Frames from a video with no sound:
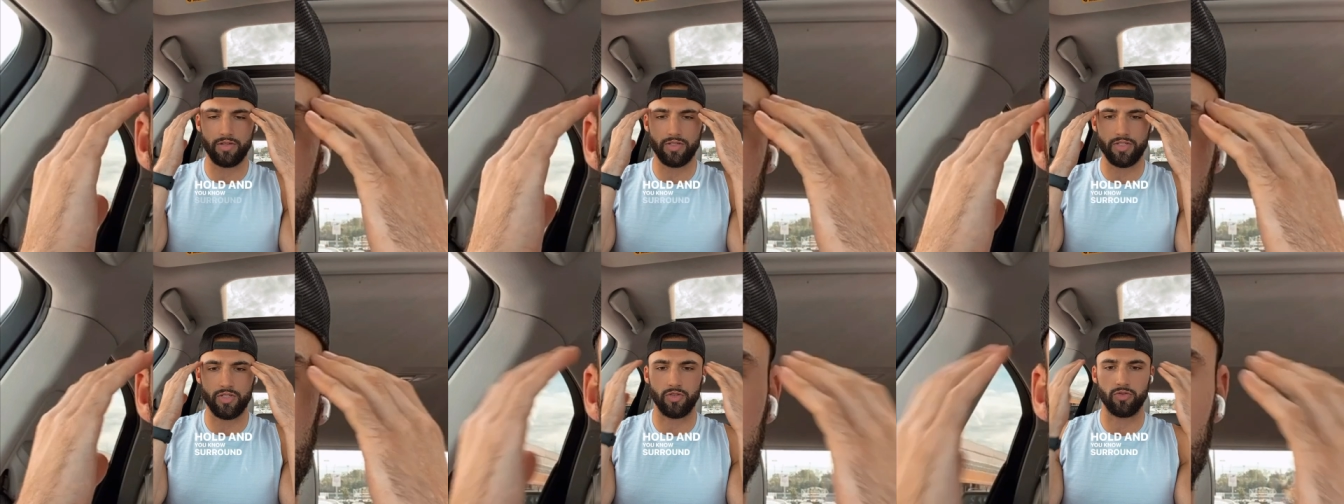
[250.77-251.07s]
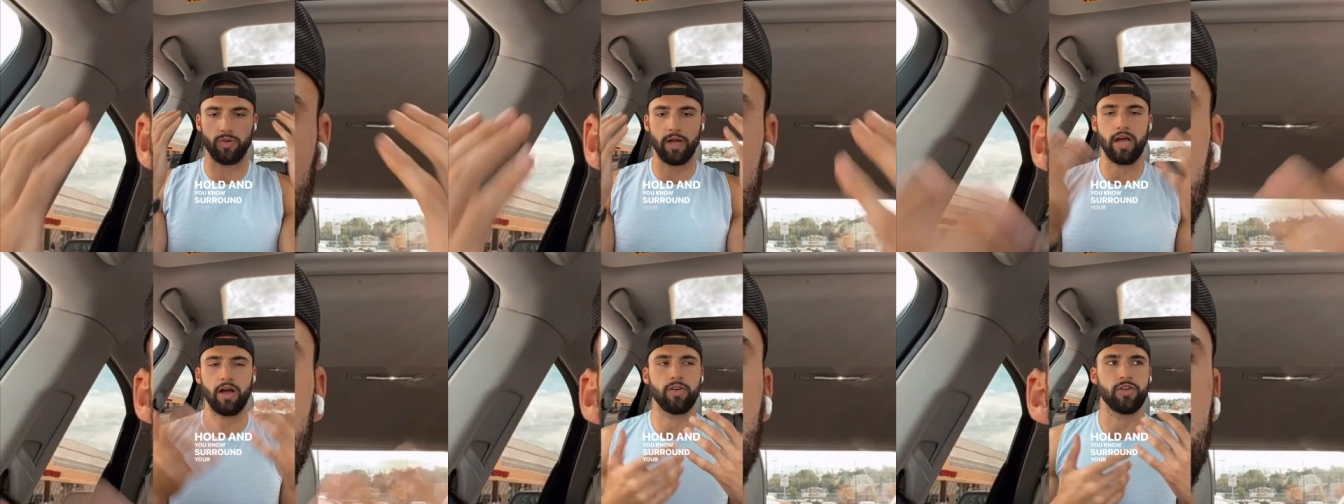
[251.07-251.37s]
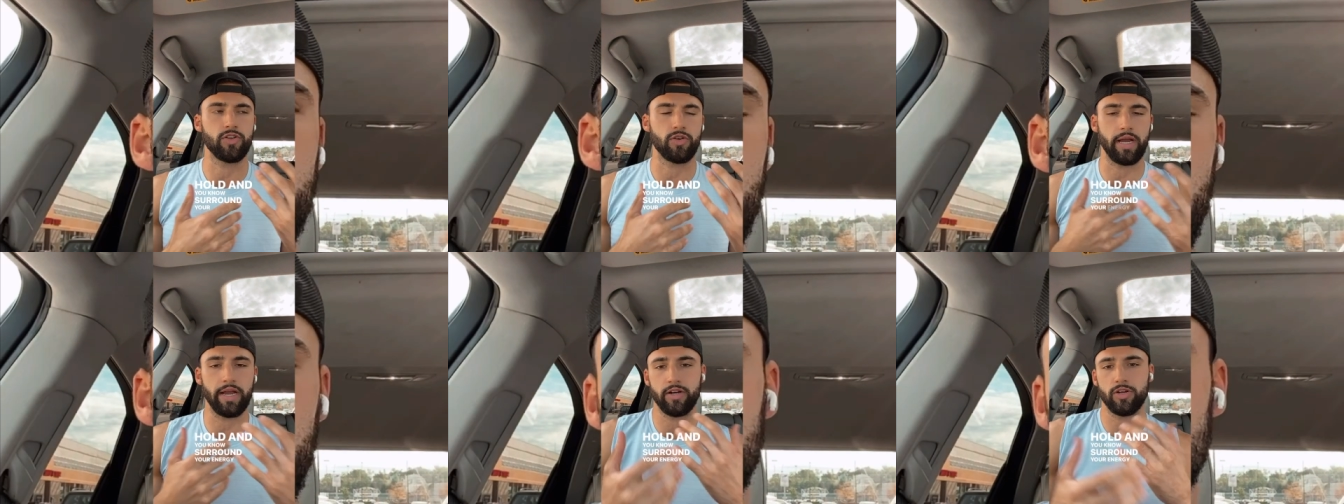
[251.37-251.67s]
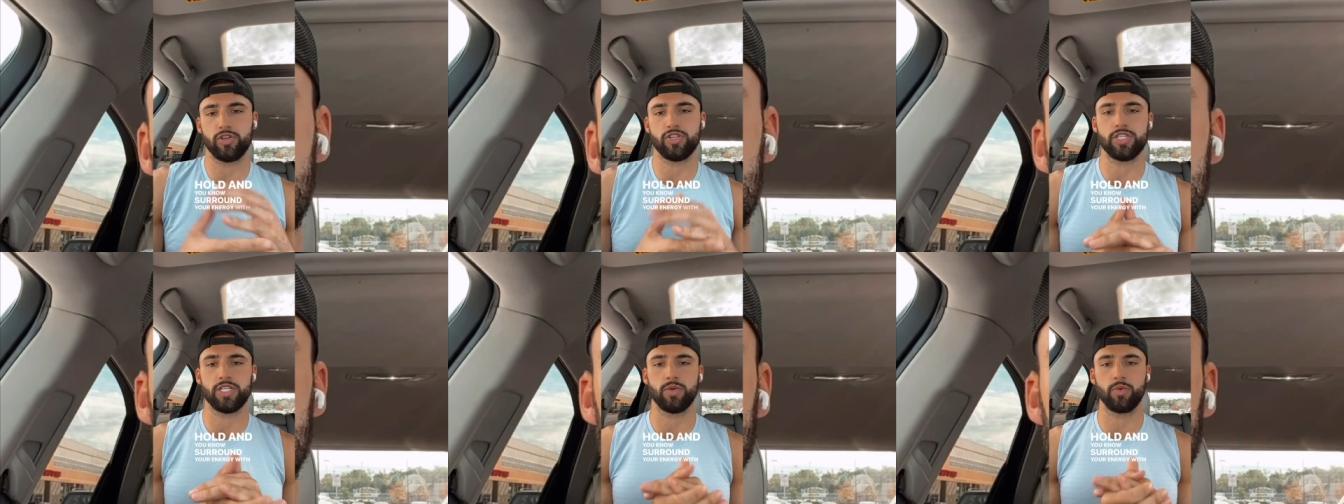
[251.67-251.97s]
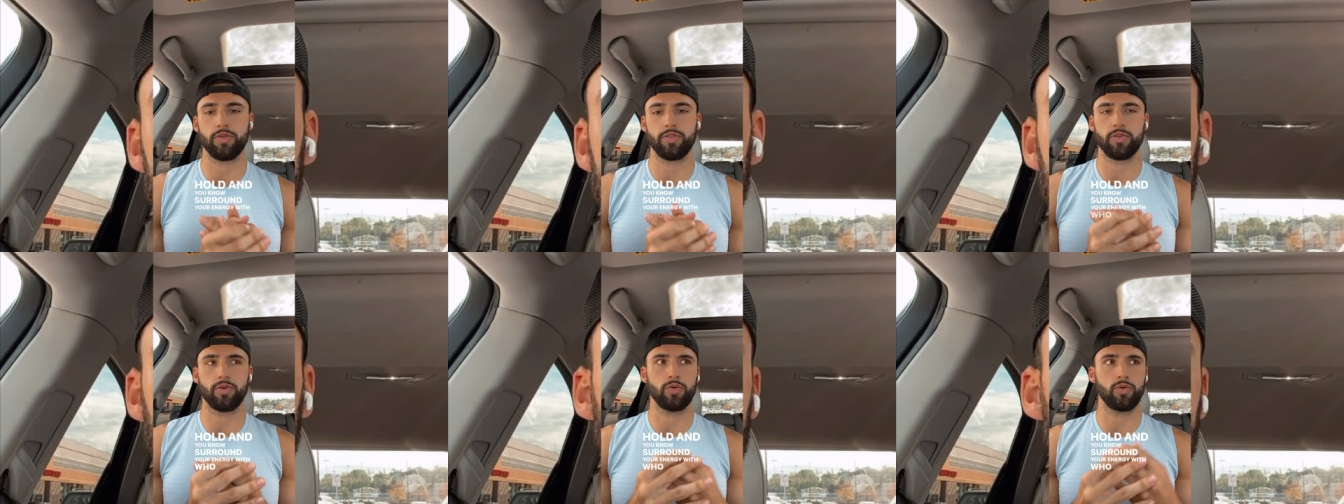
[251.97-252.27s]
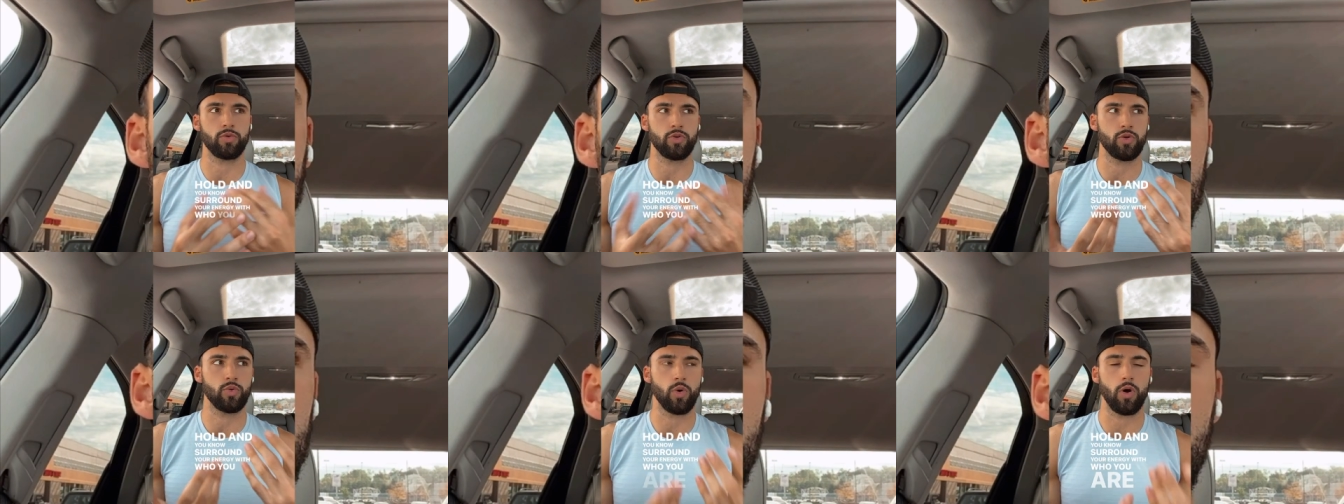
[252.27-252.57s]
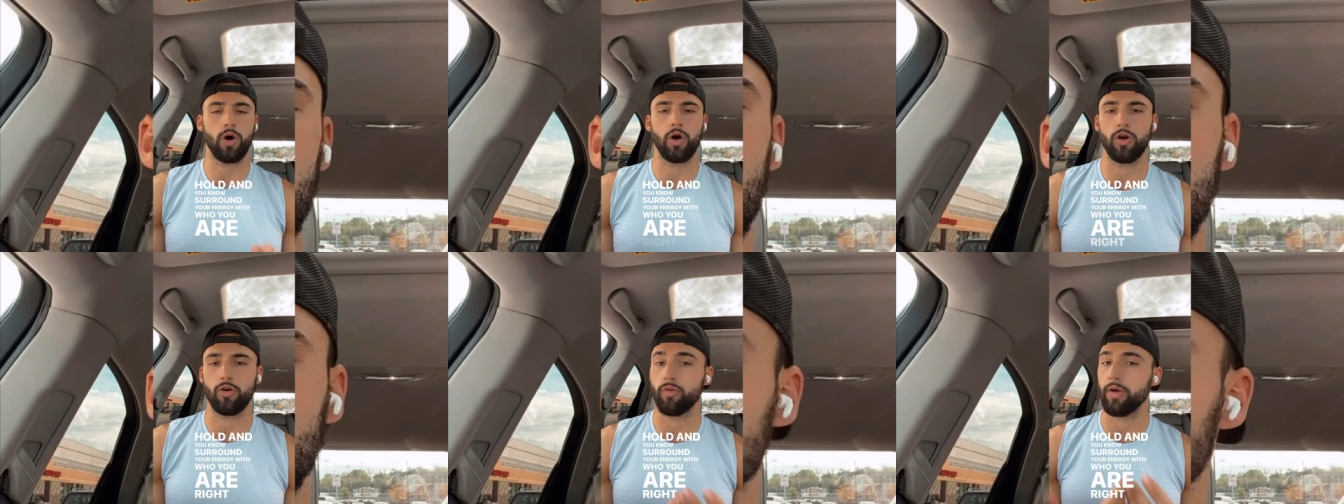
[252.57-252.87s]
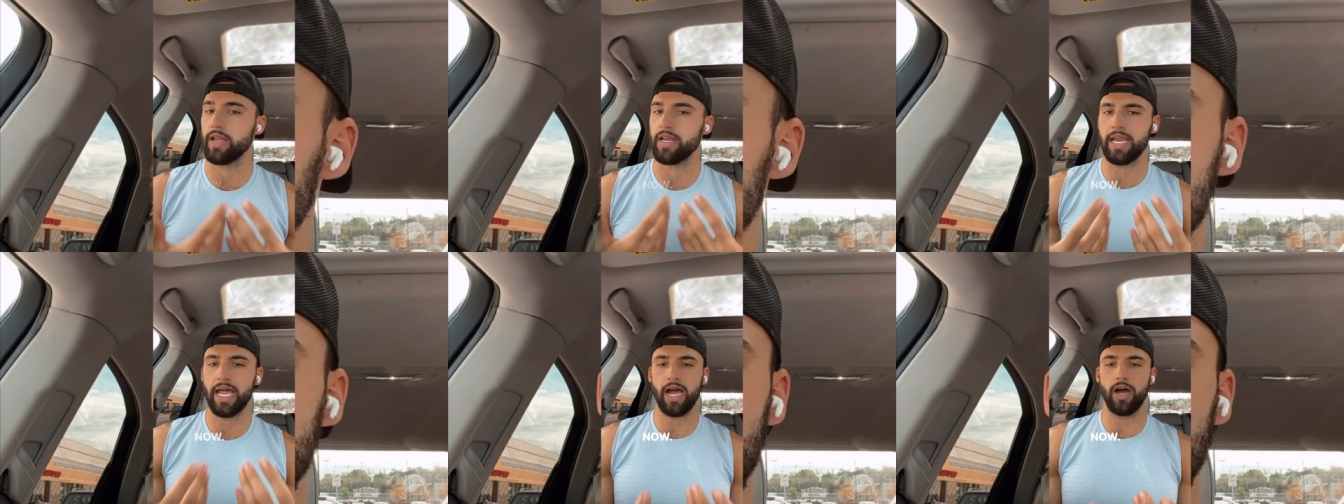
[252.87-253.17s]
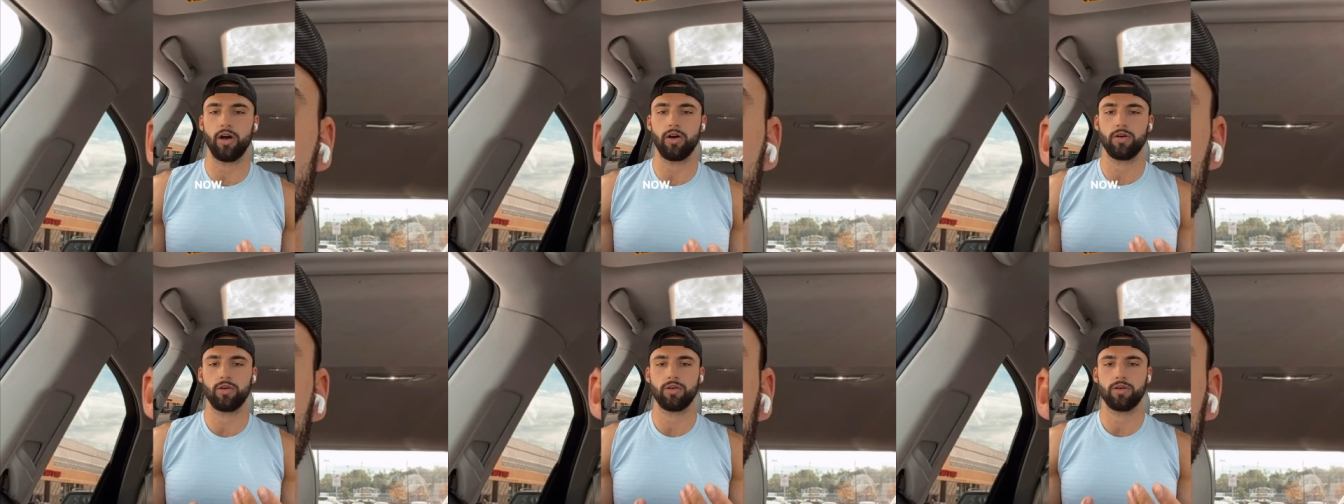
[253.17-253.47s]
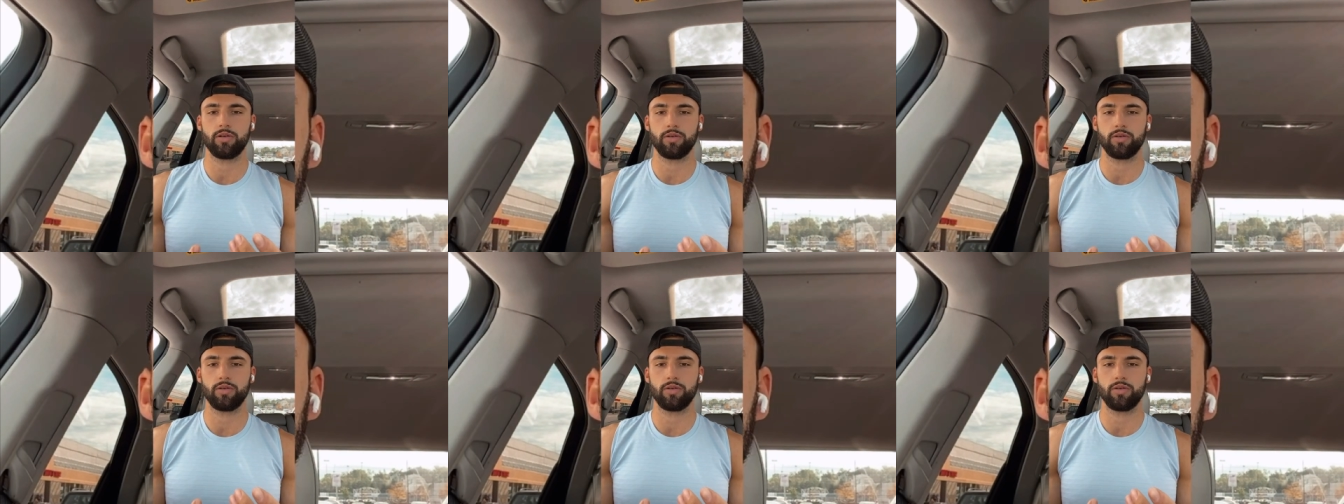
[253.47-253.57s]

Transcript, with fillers: surround your energy with who you are right now.